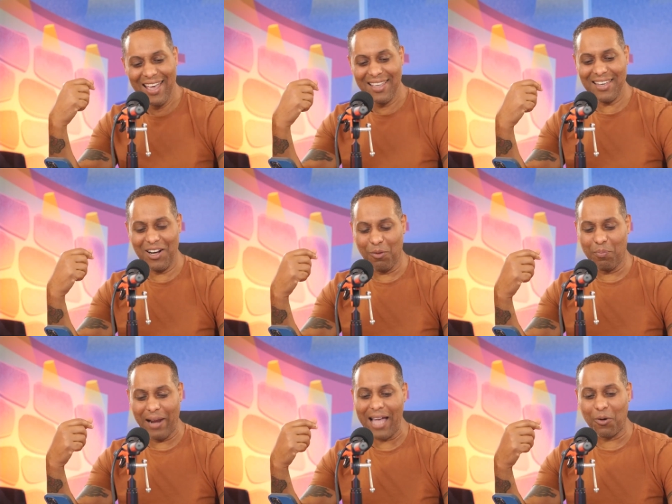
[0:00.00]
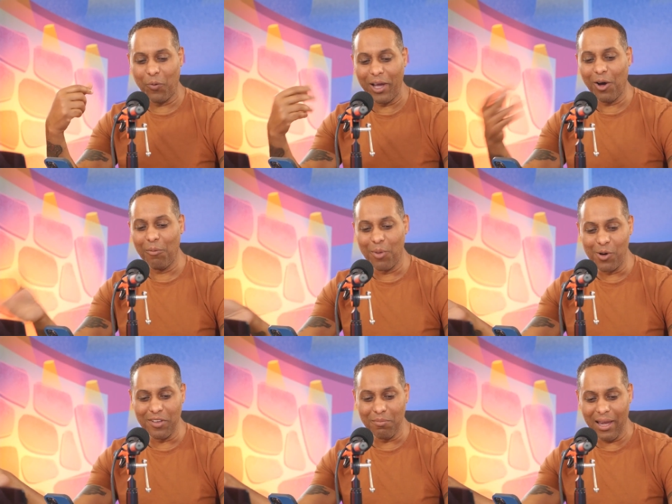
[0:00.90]
This ain't no Black Widow
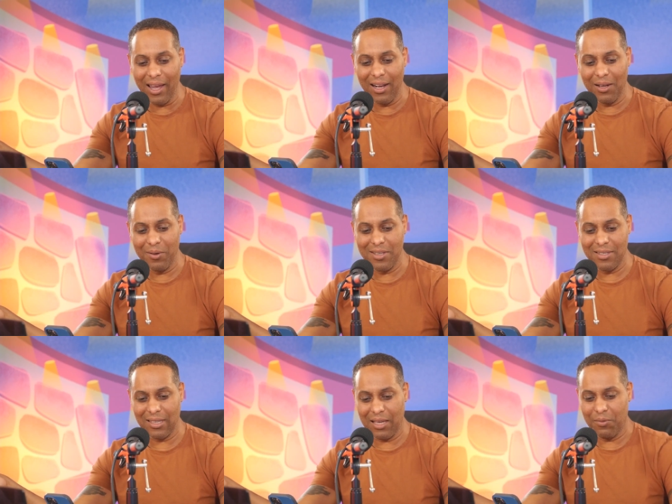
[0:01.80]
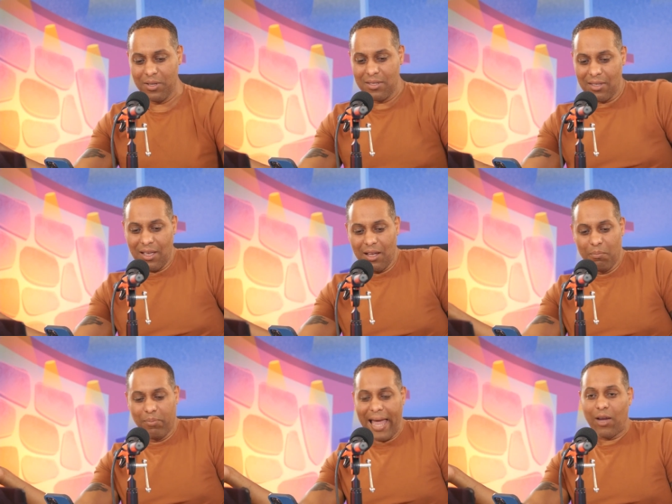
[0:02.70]
movie, man. It was it was uh,
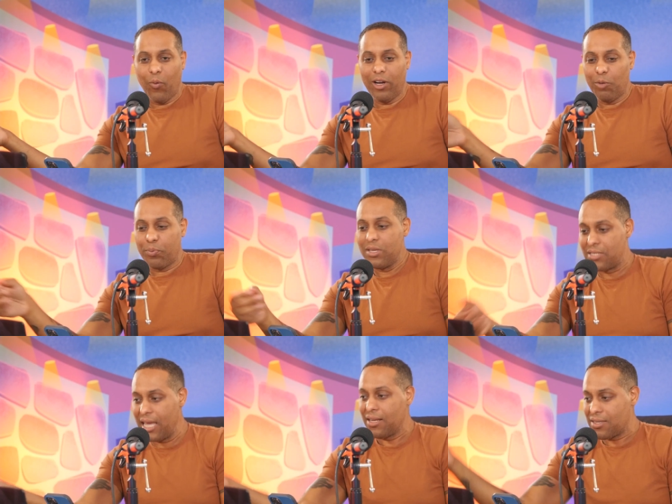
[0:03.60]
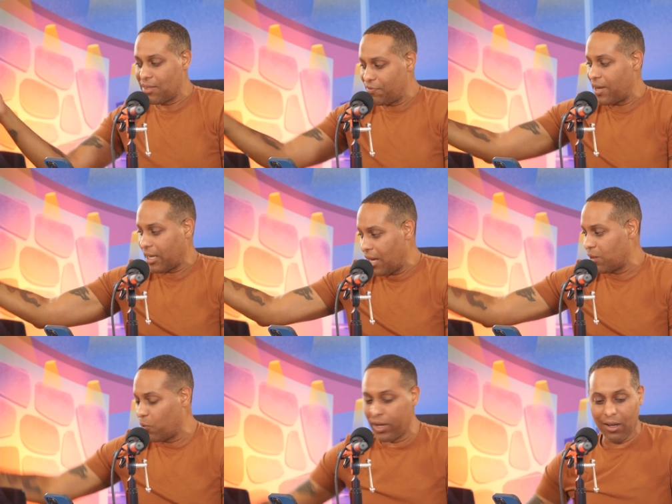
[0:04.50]
Black Widow presents the fucking
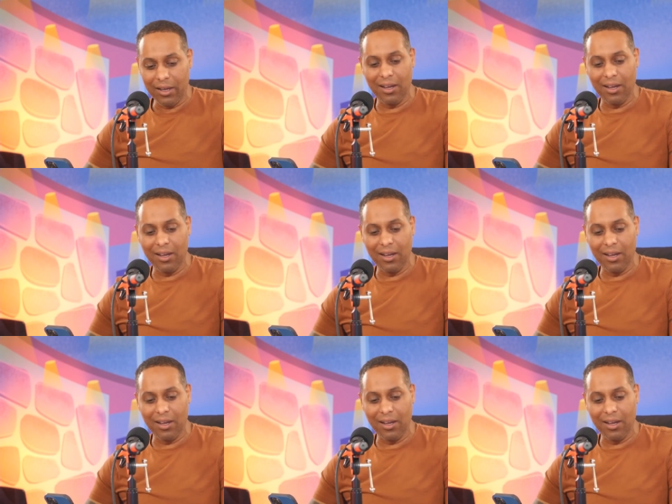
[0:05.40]
other widow.